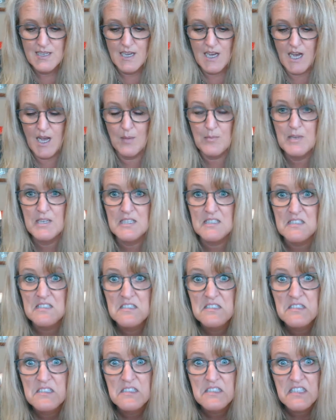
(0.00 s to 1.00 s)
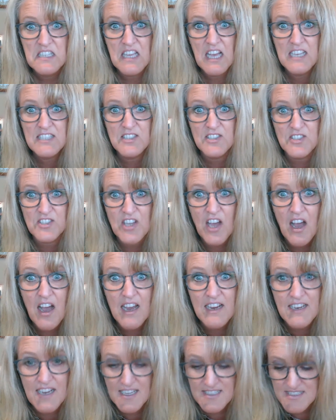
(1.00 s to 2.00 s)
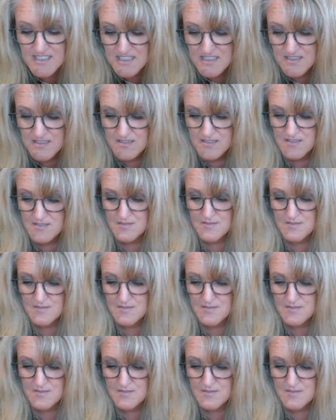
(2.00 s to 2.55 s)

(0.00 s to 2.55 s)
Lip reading: I mean, he hasn't died, has he?